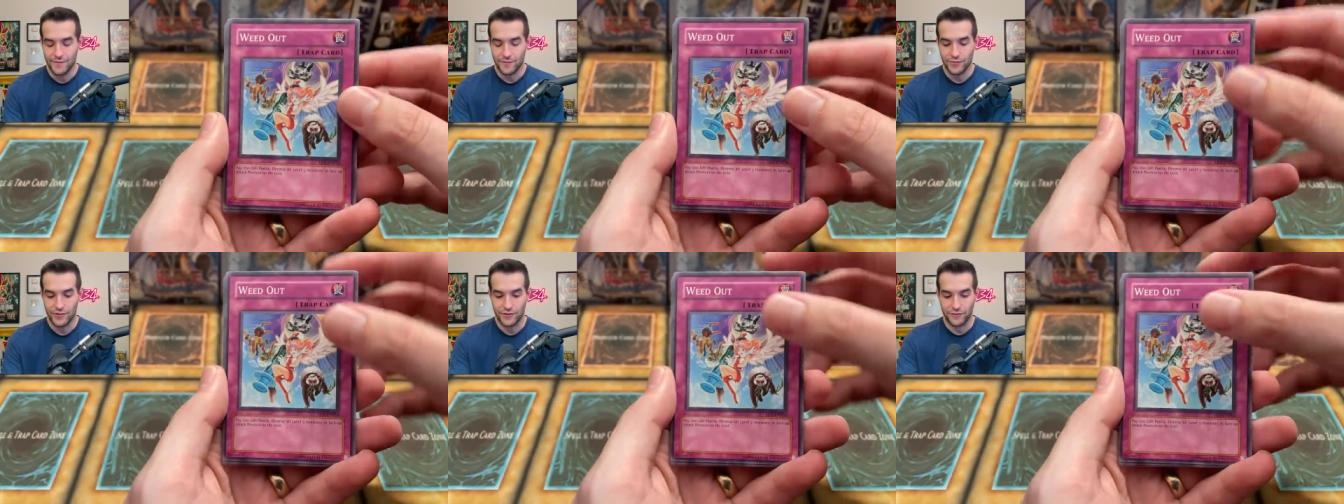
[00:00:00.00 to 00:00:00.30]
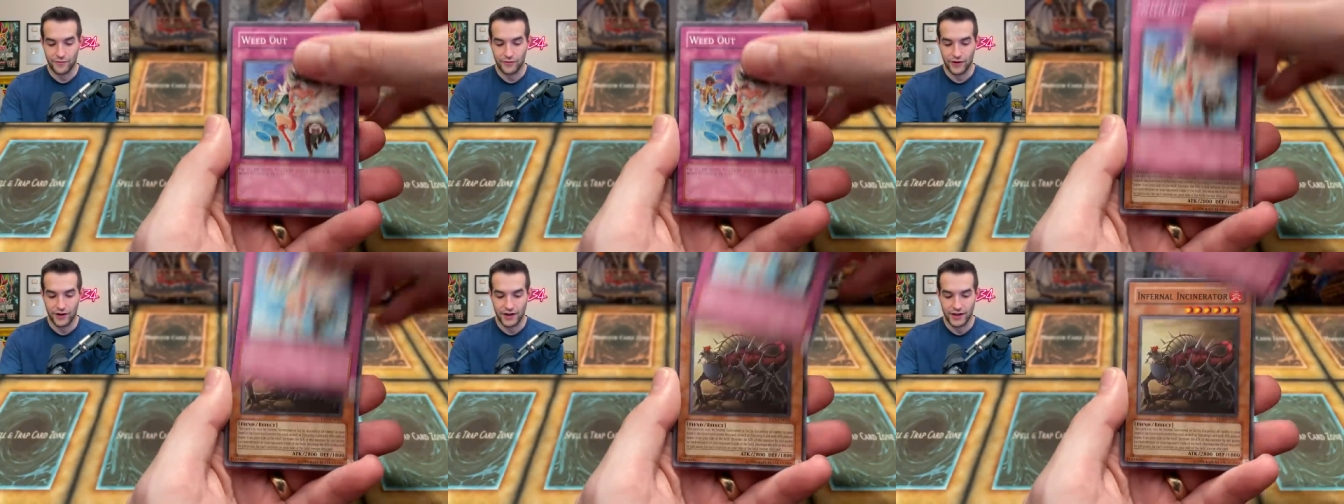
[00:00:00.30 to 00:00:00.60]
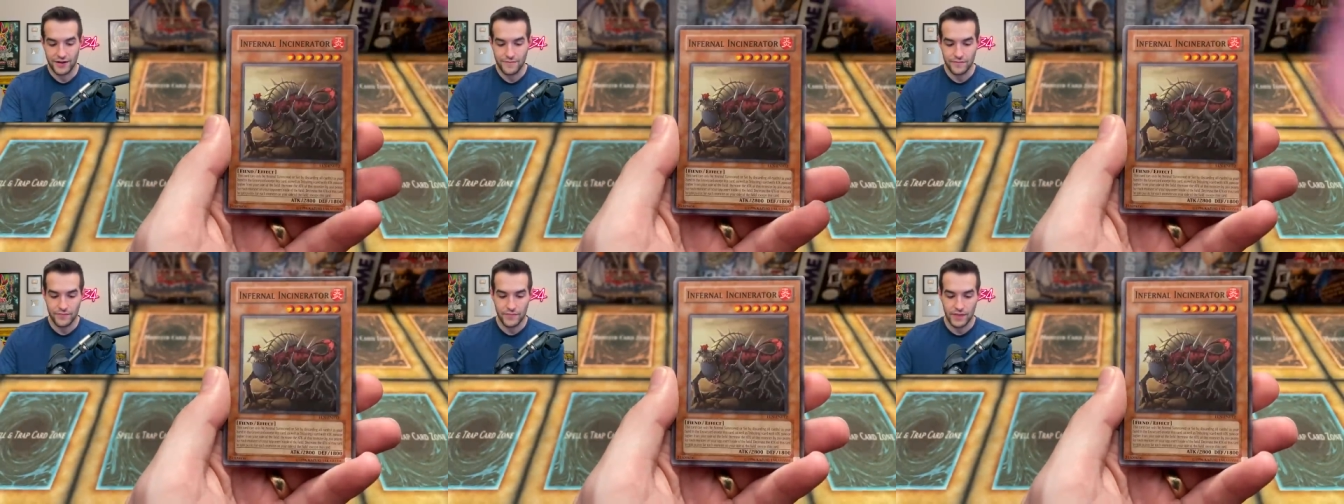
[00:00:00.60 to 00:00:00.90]
Pretty
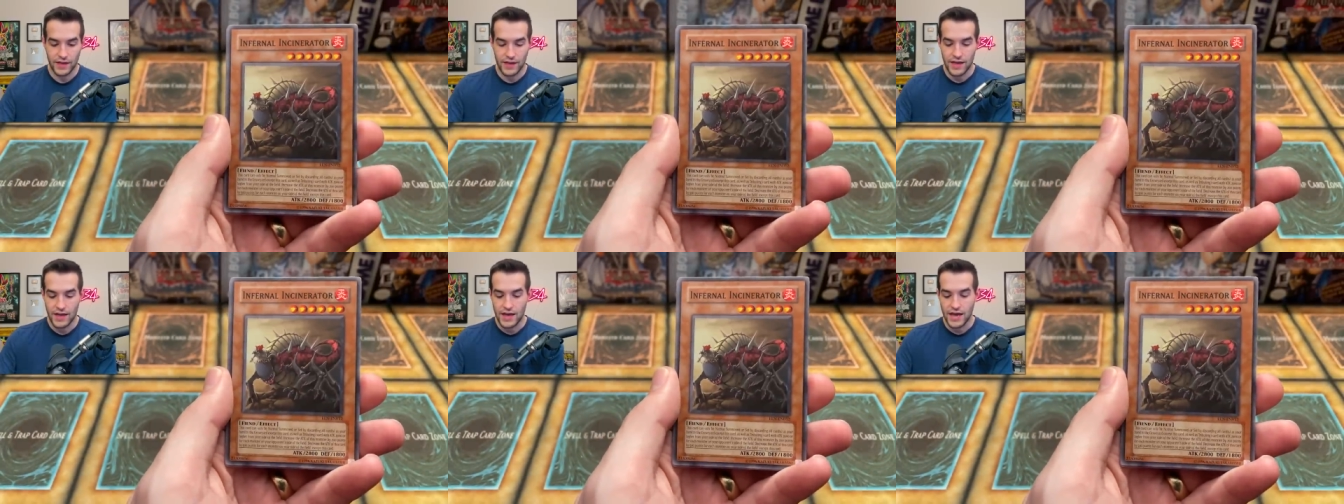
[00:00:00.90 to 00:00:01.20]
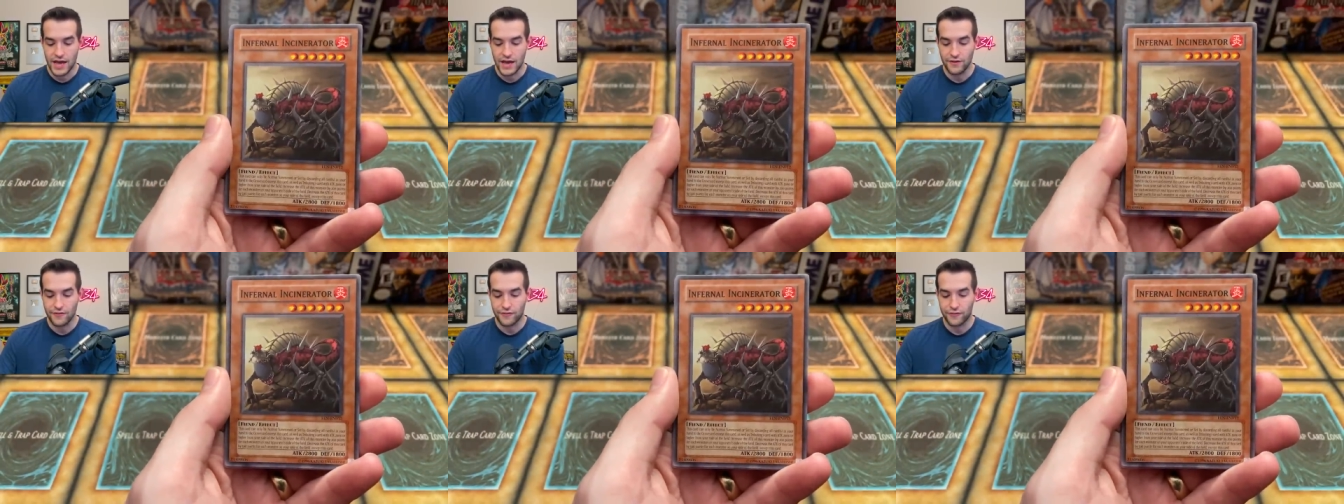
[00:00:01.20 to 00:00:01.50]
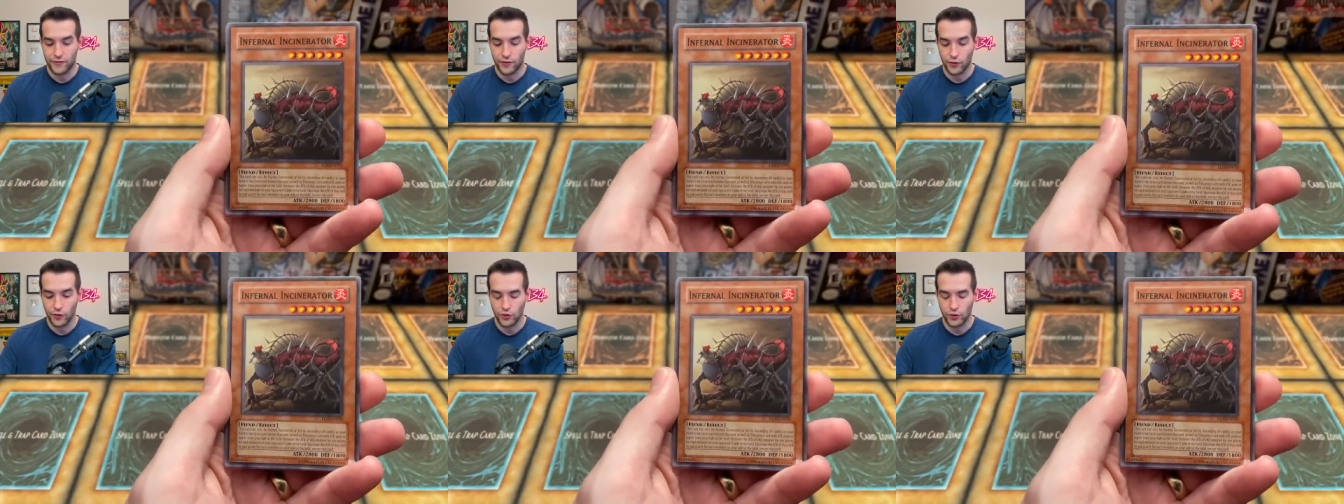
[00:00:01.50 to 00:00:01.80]
funny.
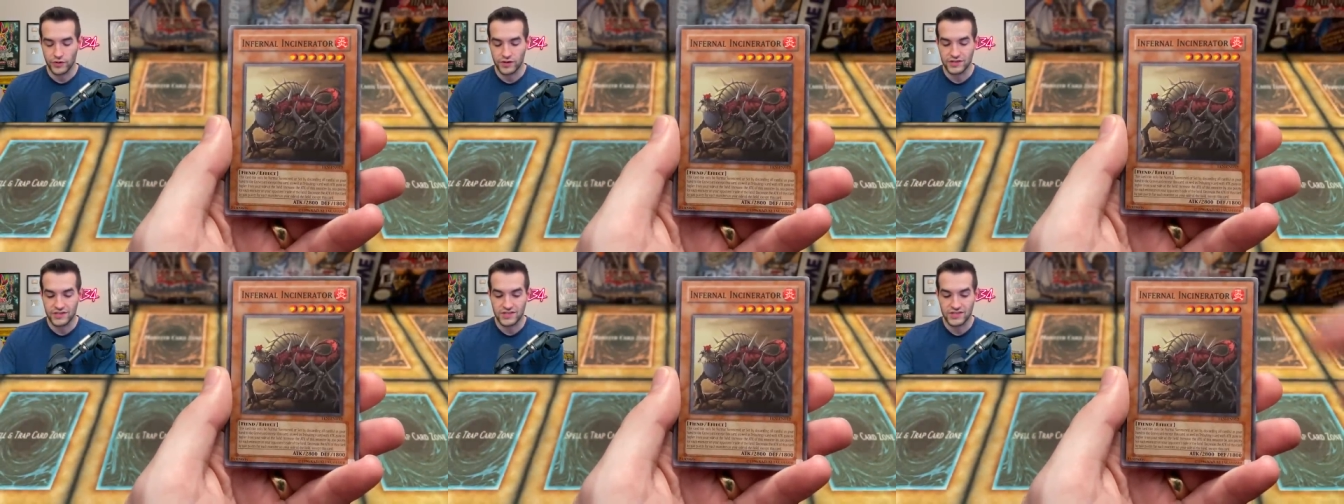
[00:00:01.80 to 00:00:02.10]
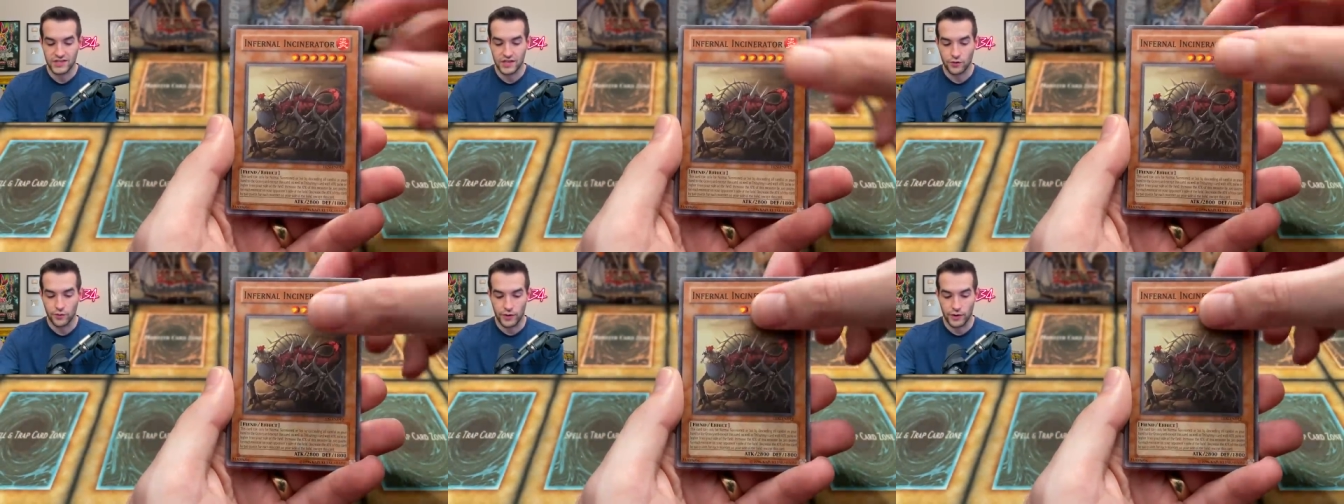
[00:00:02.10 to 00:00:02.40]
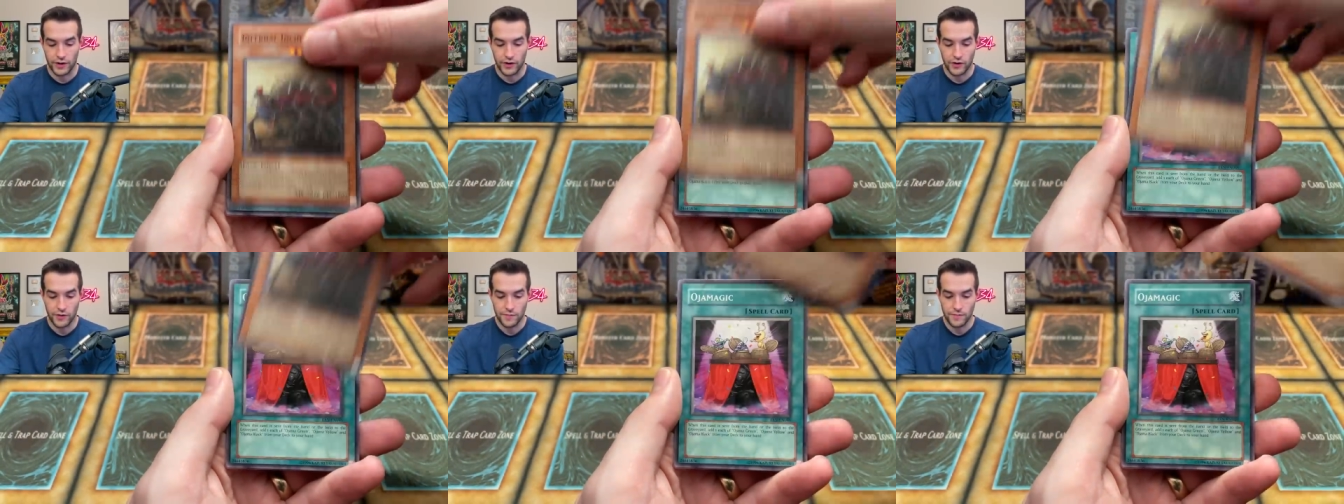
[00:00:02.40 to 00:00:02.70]
Infernal
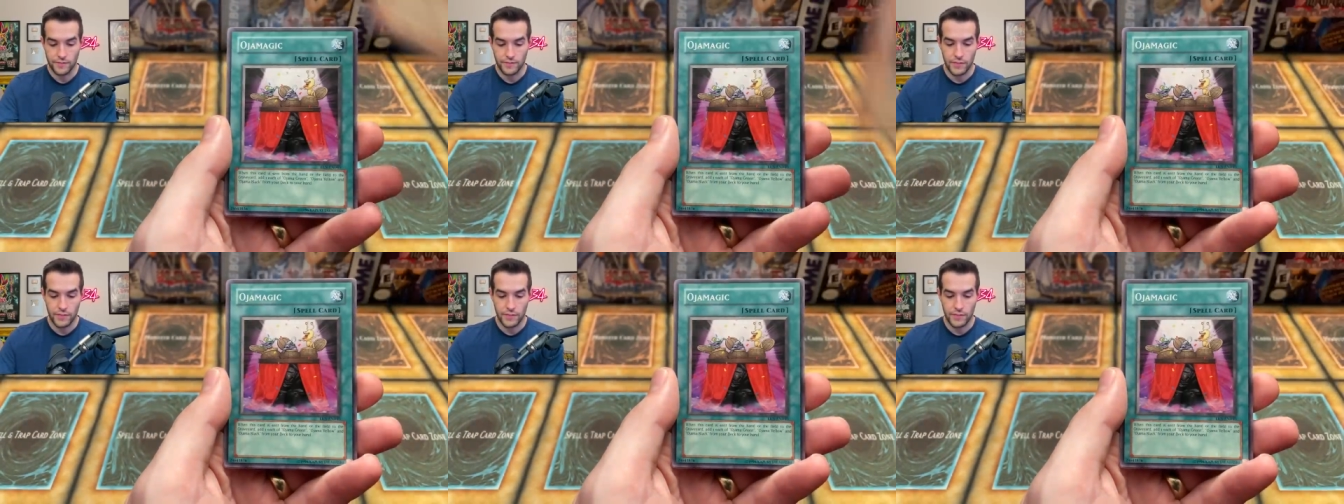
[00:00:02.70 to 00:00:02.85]
incinerator.